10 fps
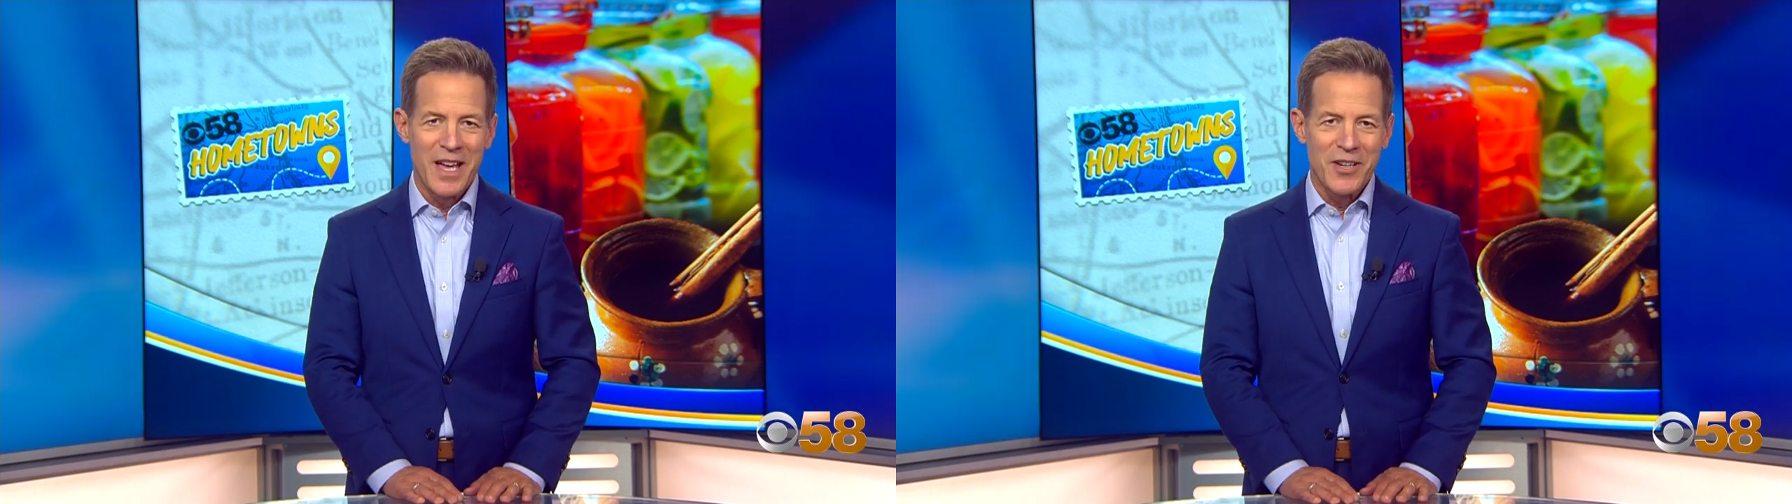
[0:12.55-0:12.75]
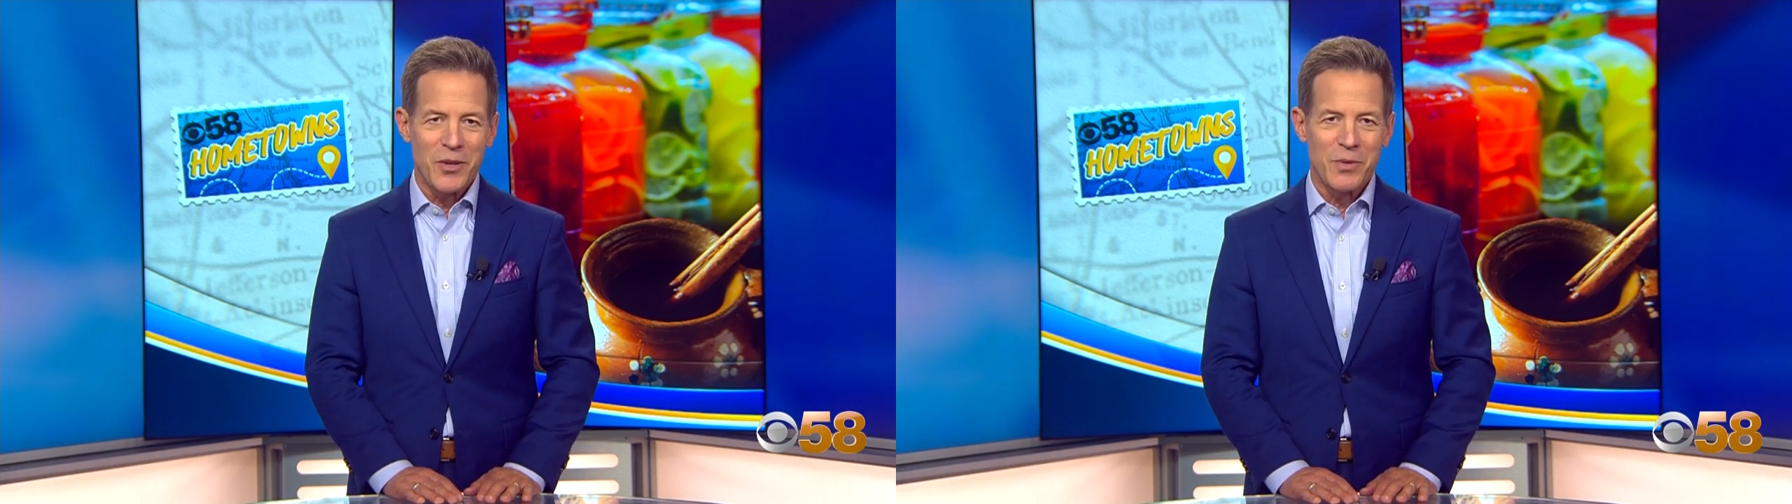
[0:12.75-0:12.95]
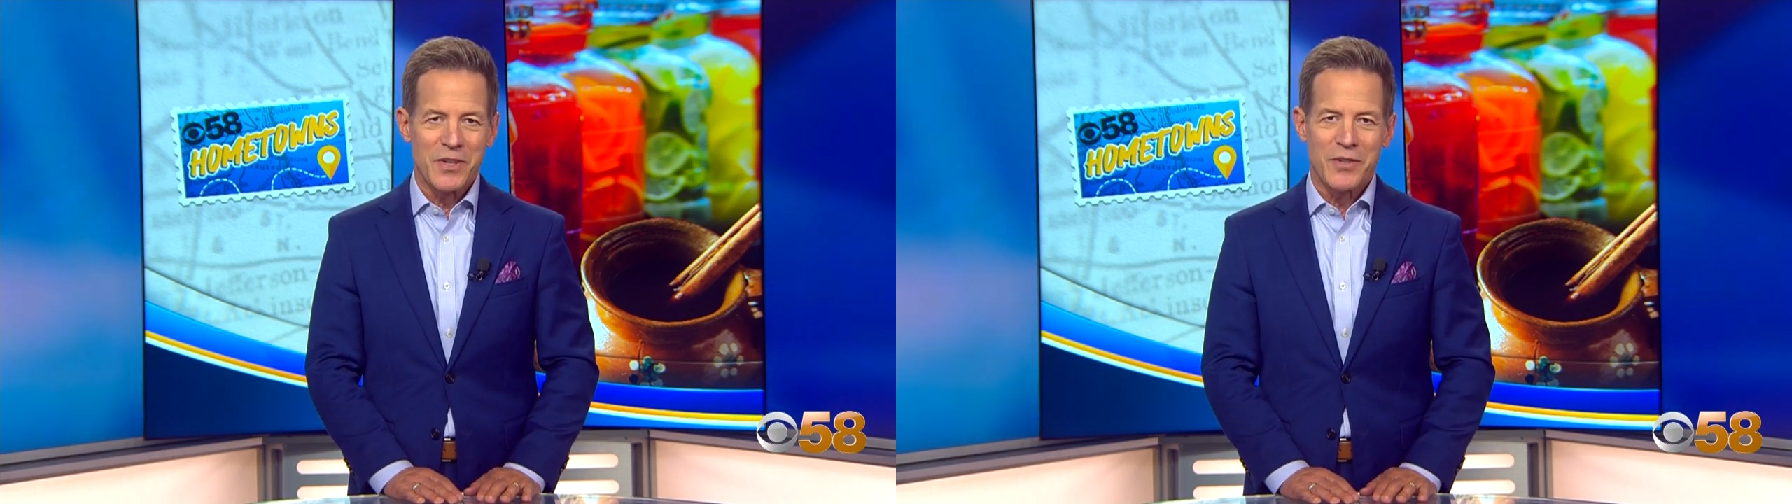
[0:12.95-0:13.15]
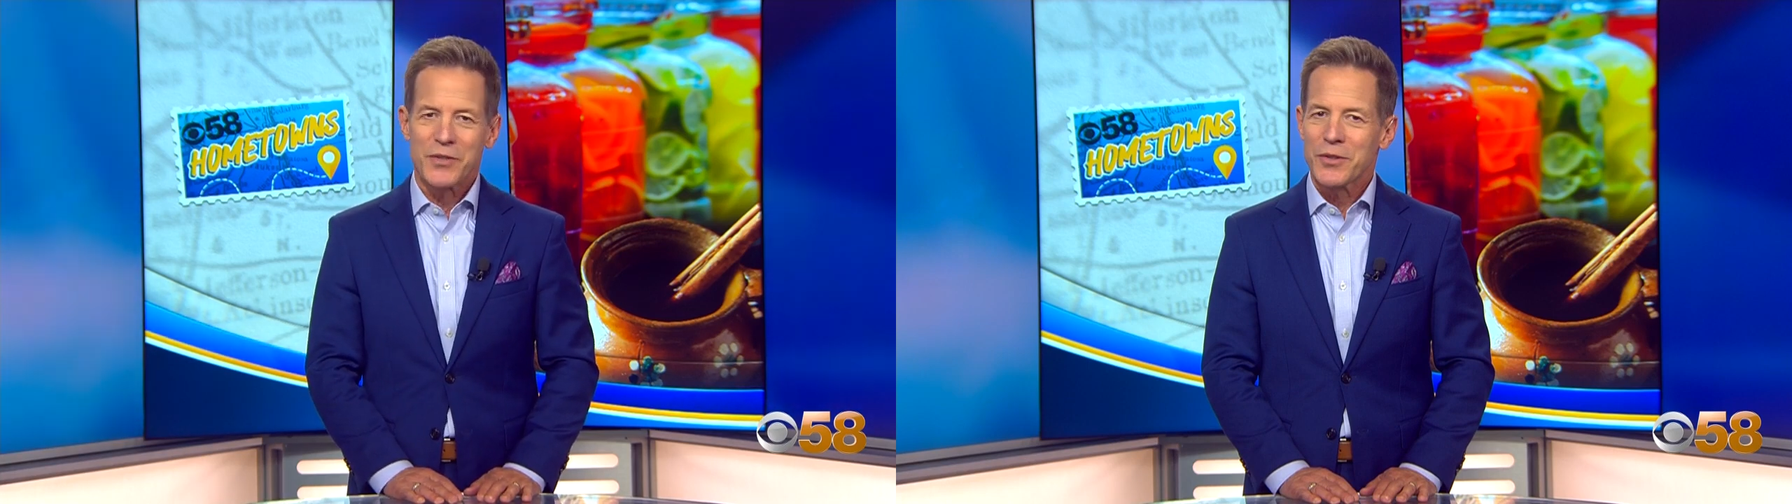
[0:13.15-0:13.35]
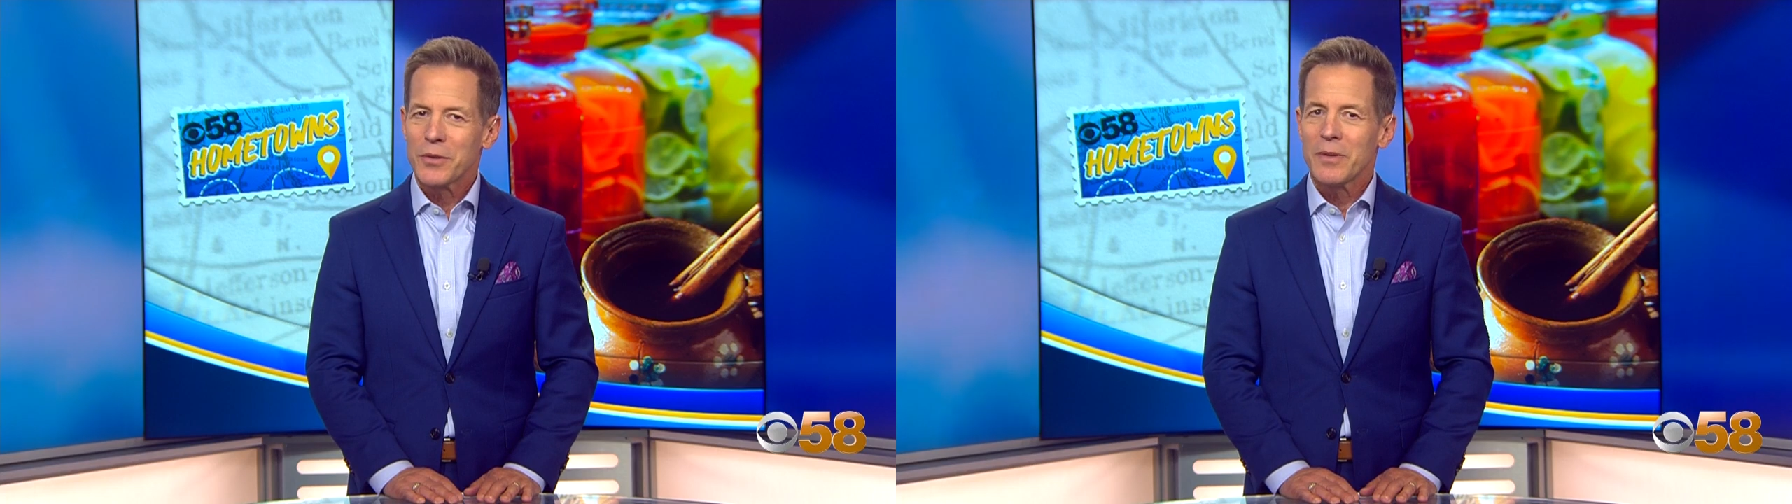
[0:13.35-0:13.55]
shows
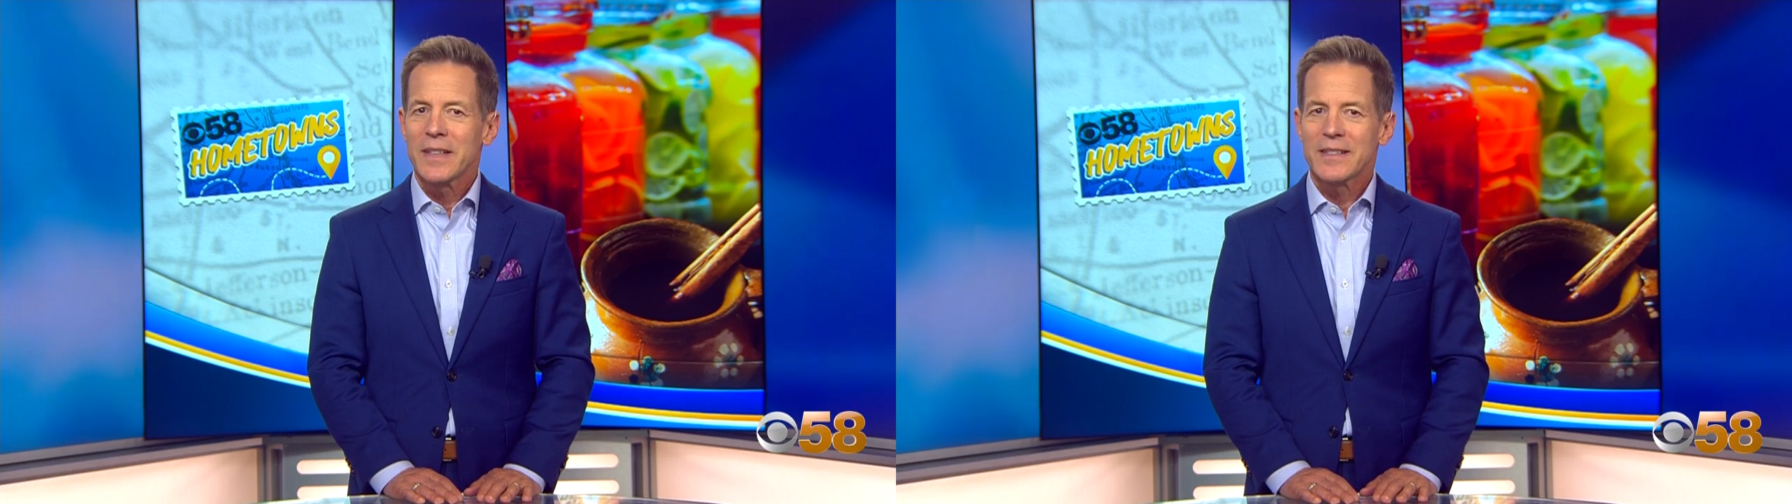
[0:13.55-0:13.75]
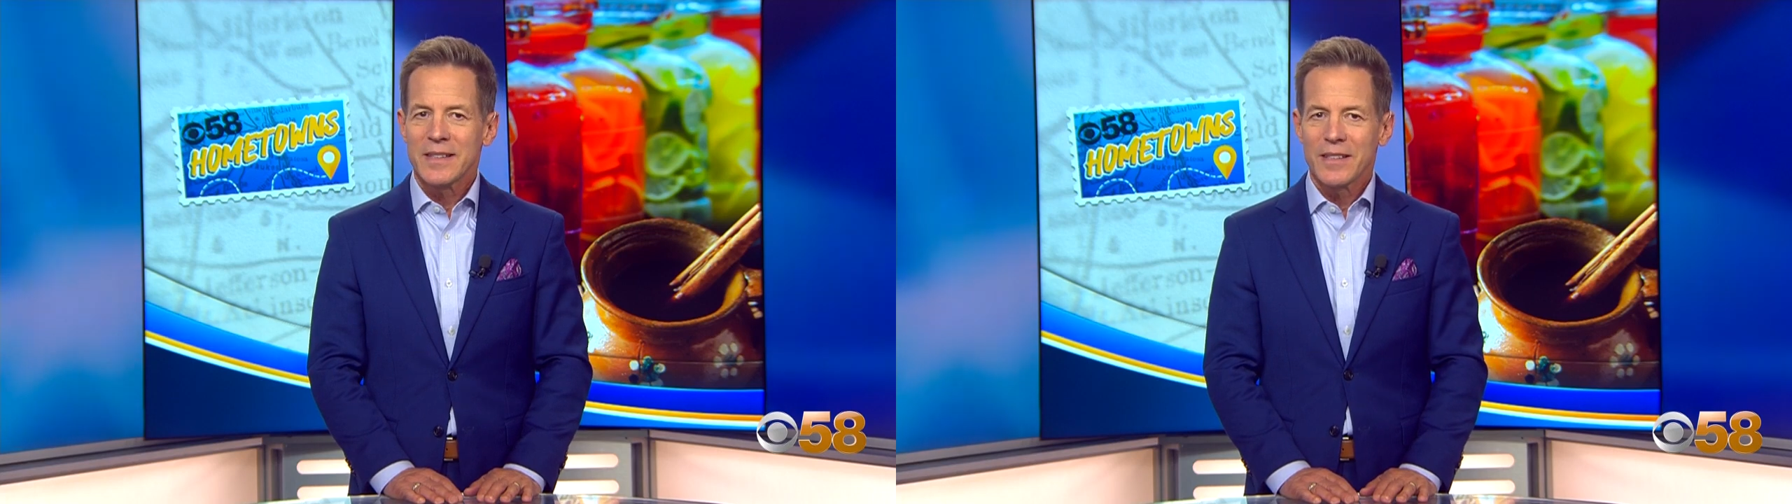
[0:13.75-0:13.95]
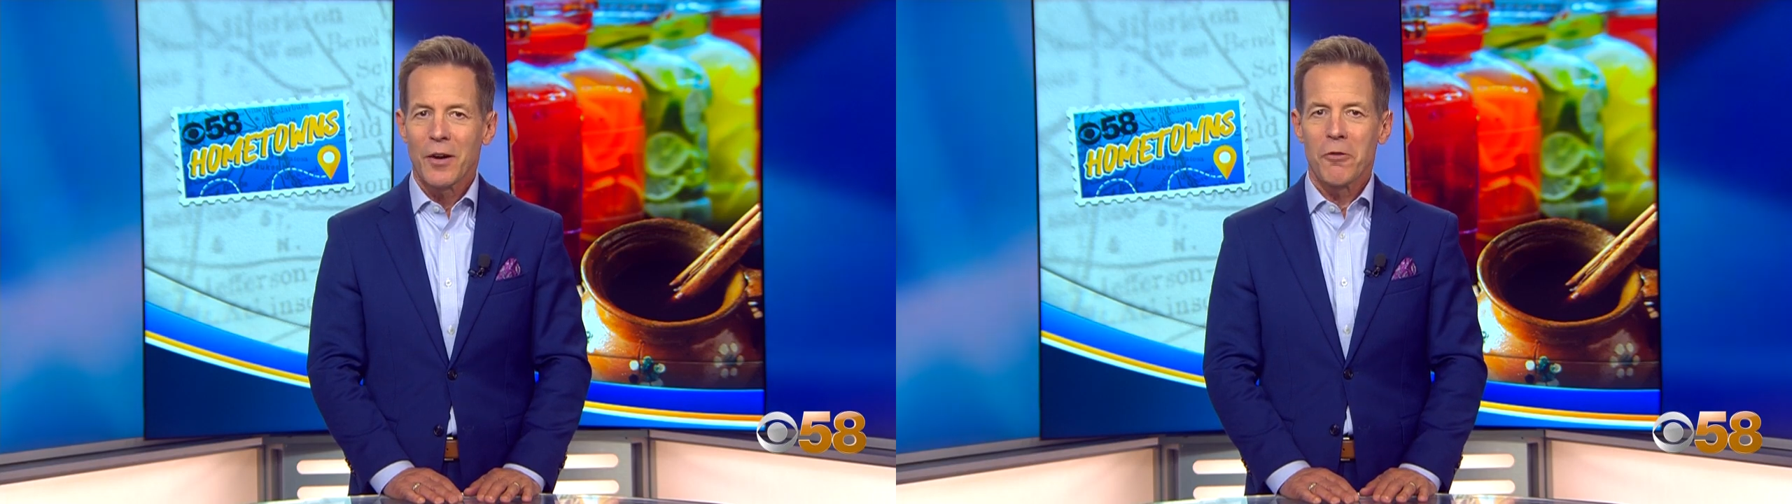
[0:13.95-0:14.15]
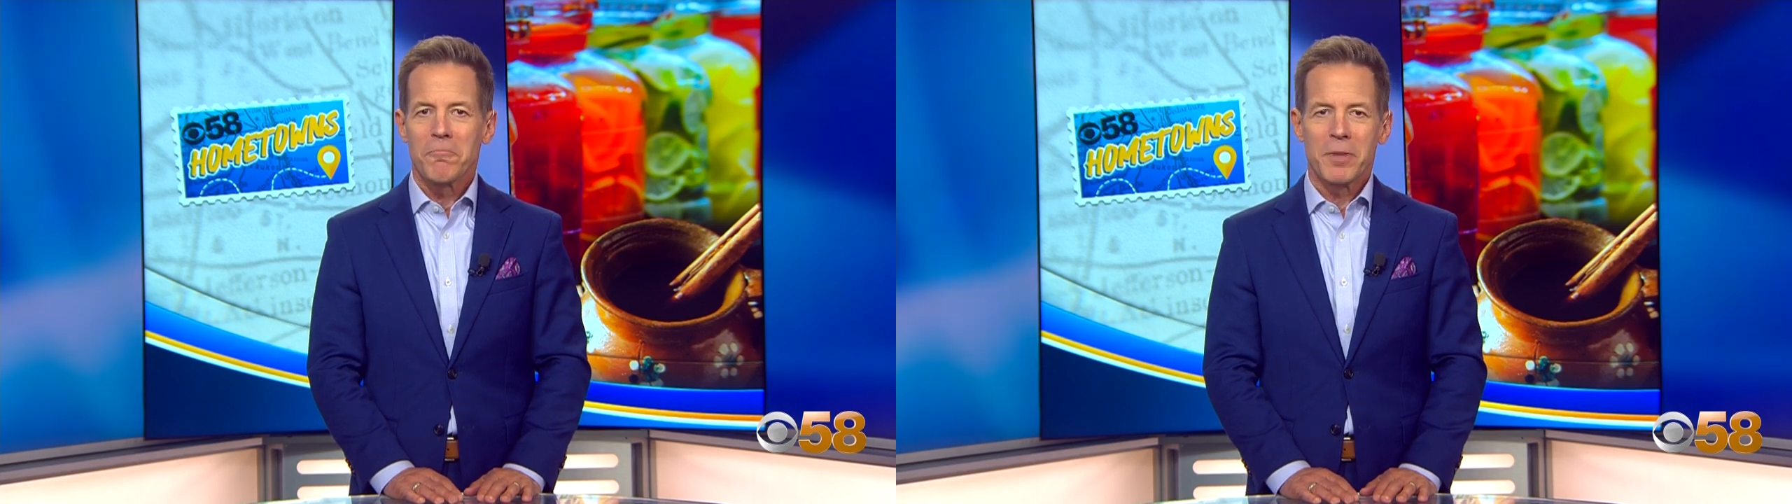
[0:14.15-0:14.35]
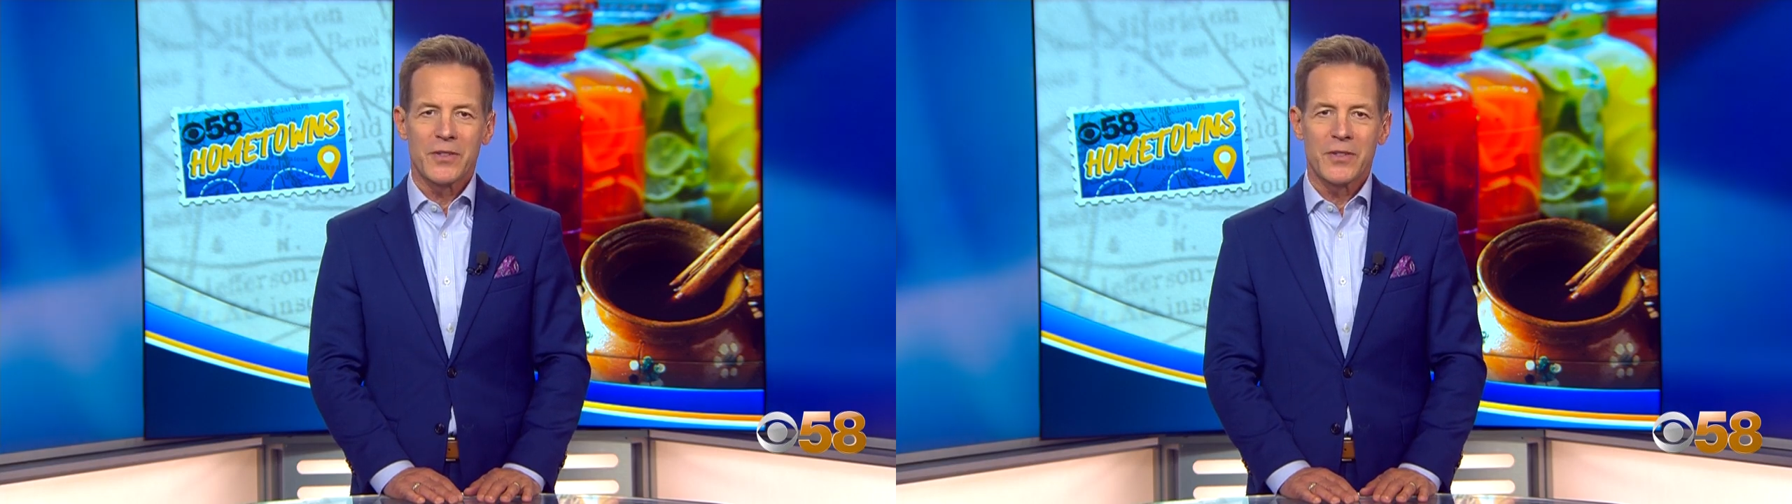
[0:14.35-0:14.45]
us two Latina-owned